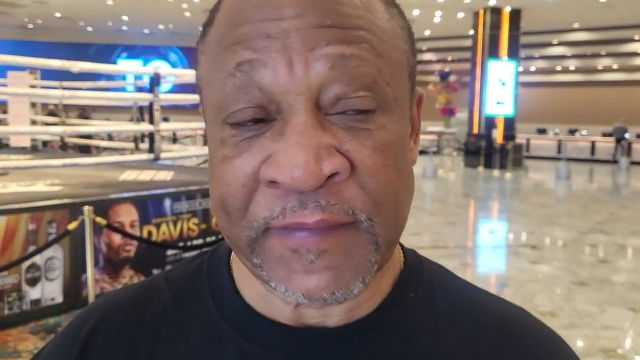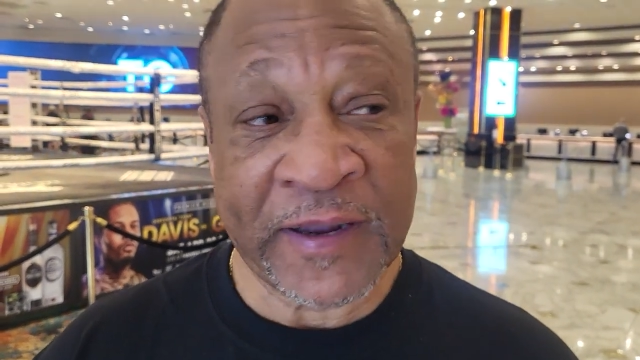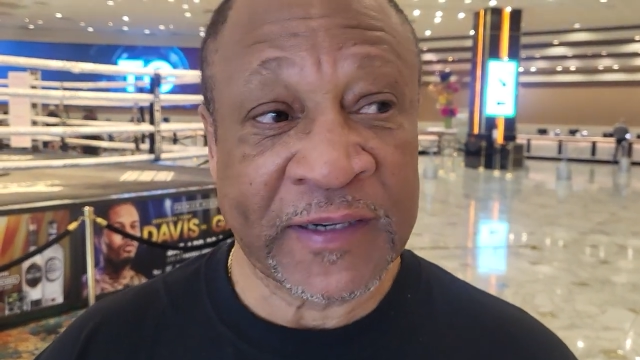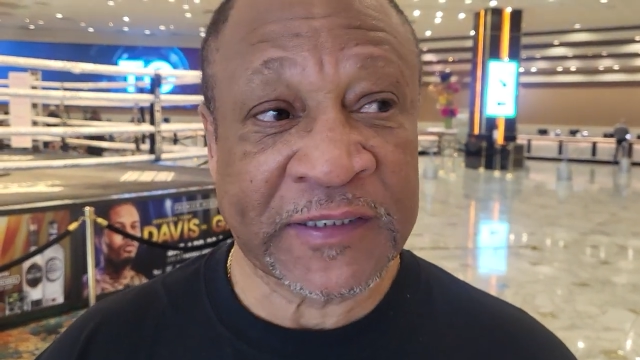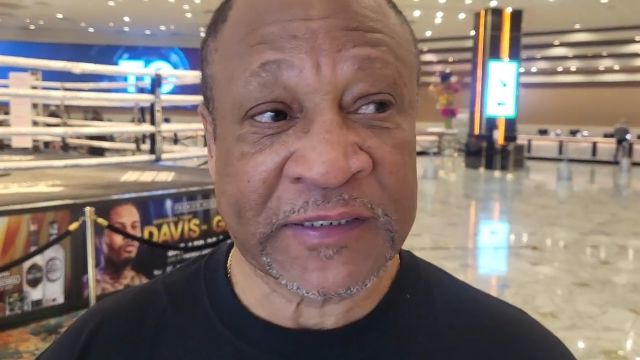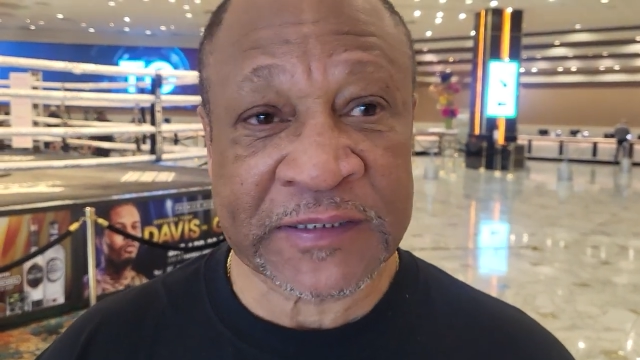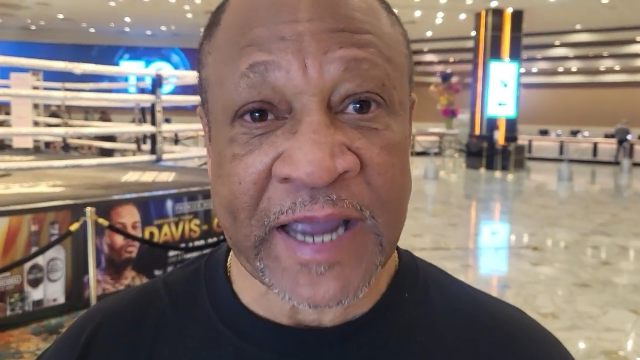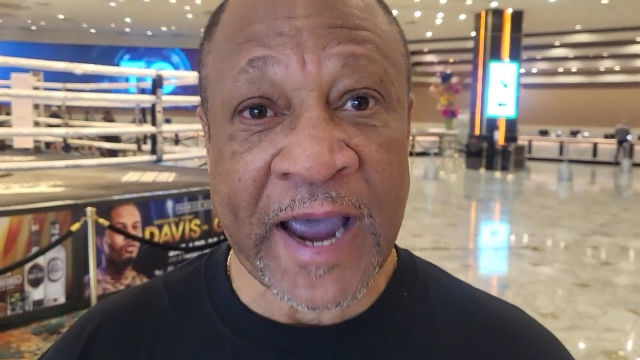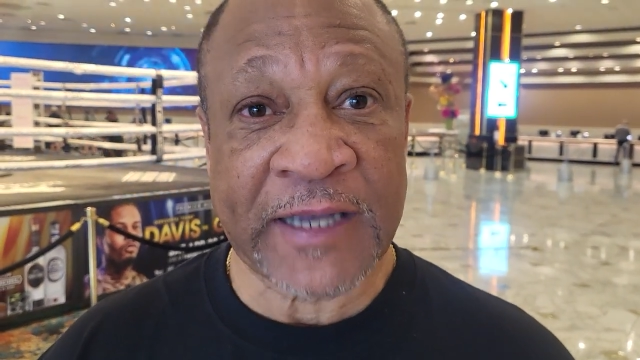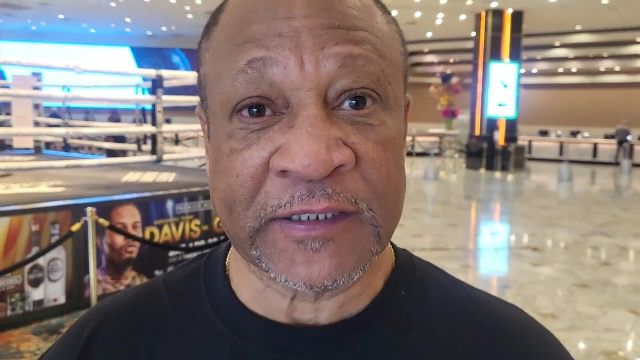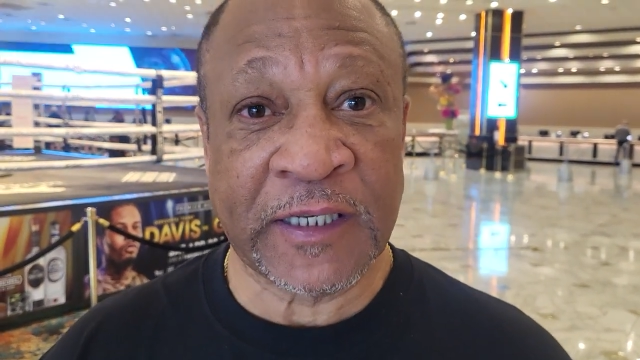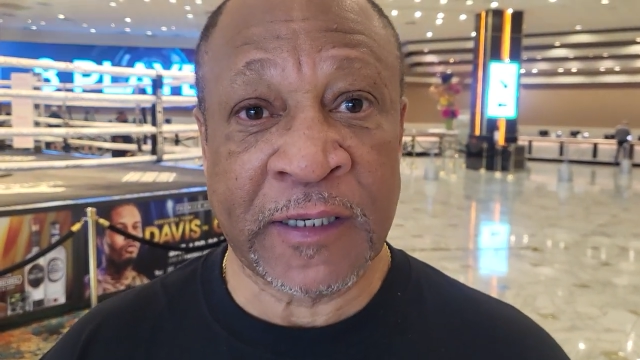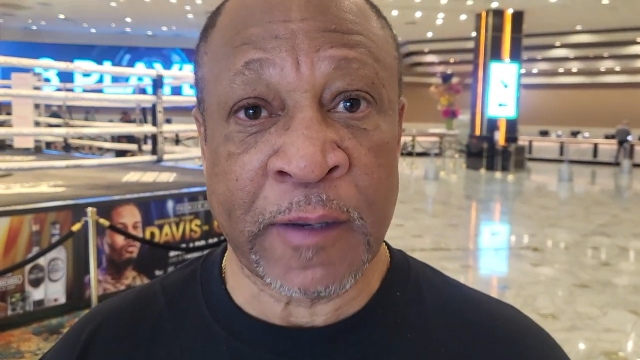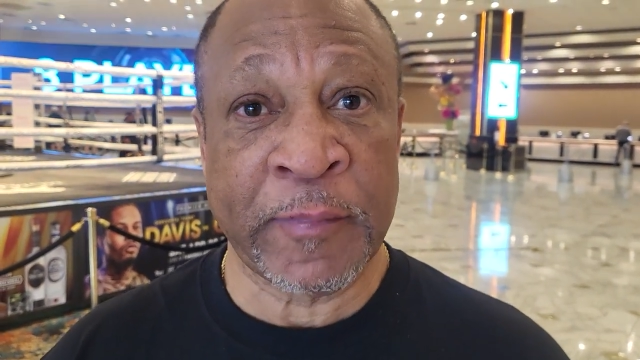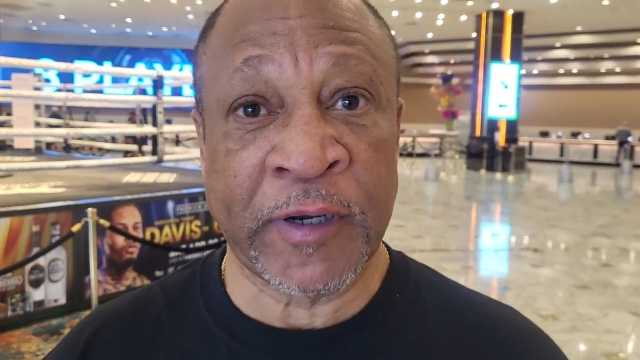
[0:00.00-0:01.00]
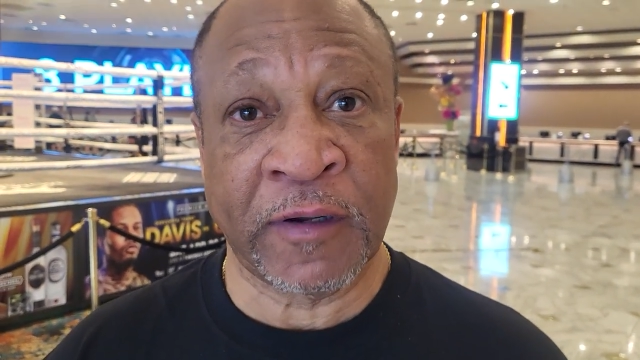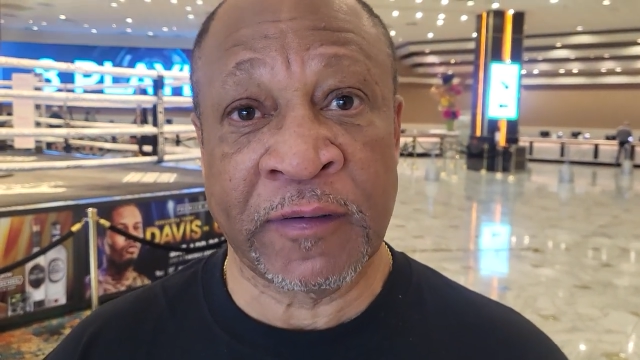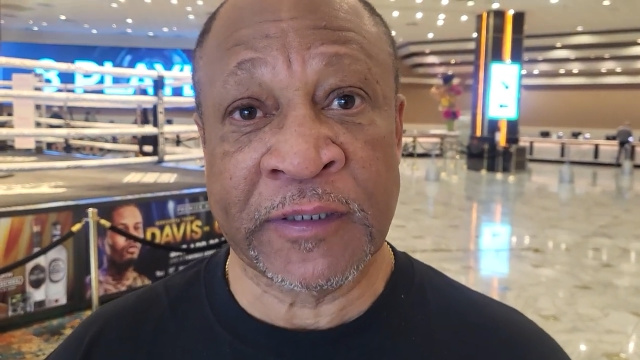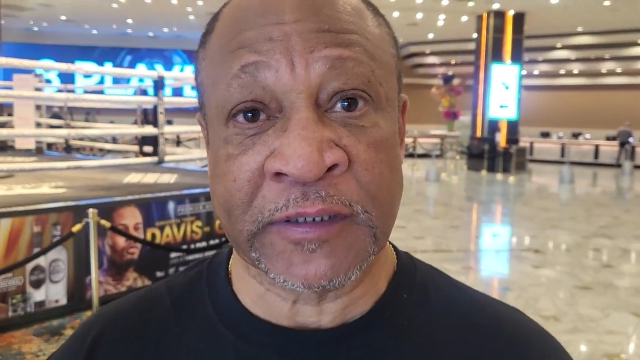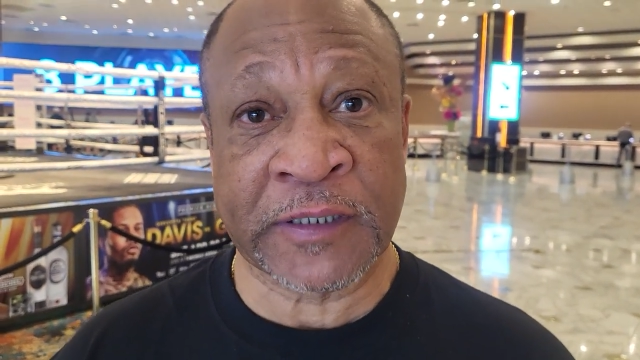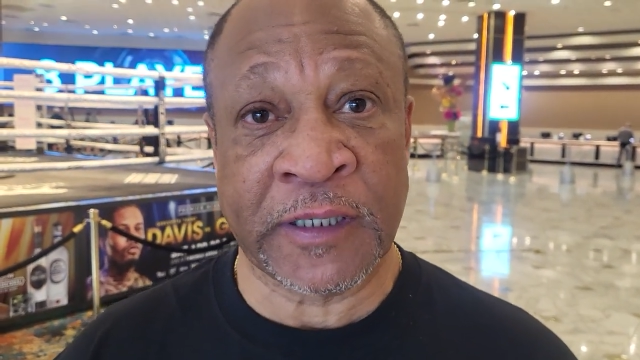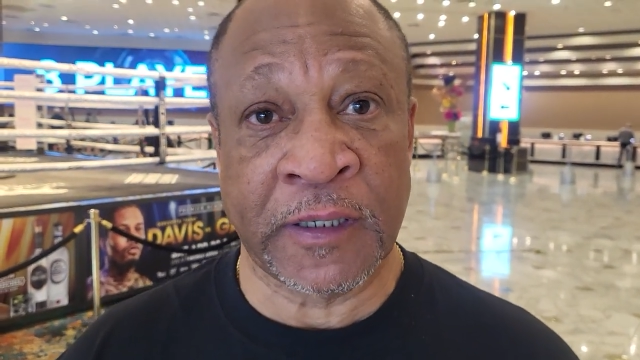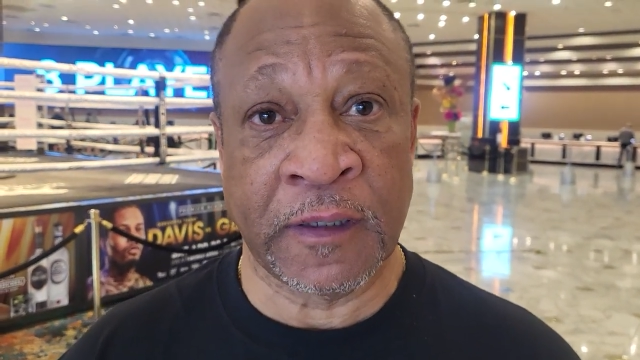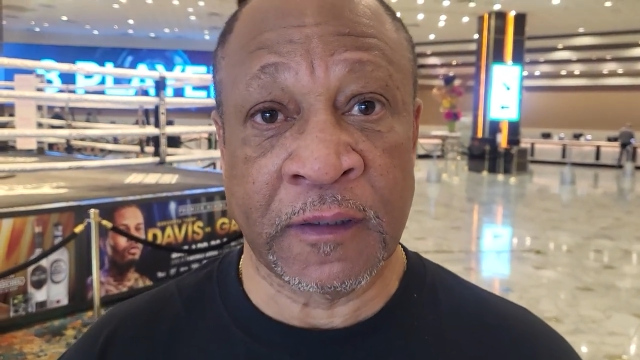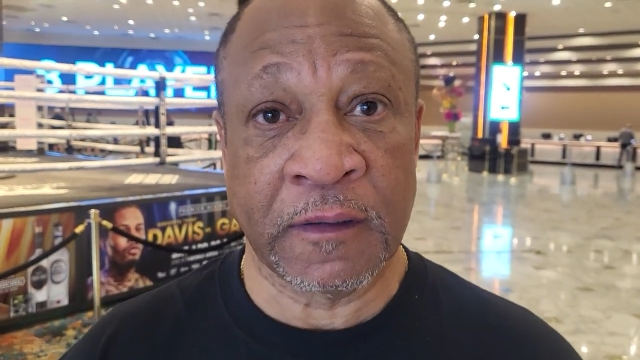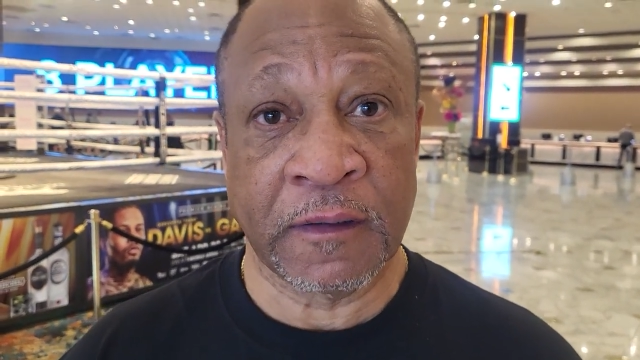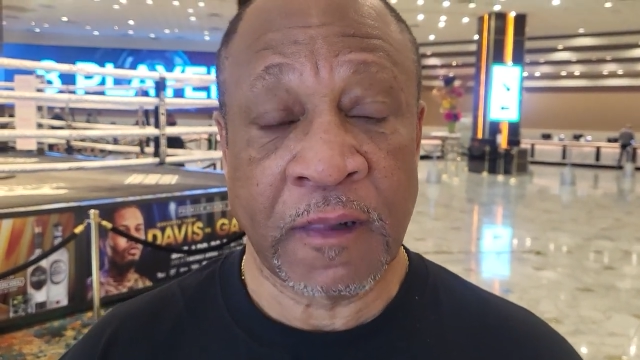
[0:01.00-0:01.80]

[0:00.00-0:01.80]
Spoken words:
think the sky's the limit on this kid.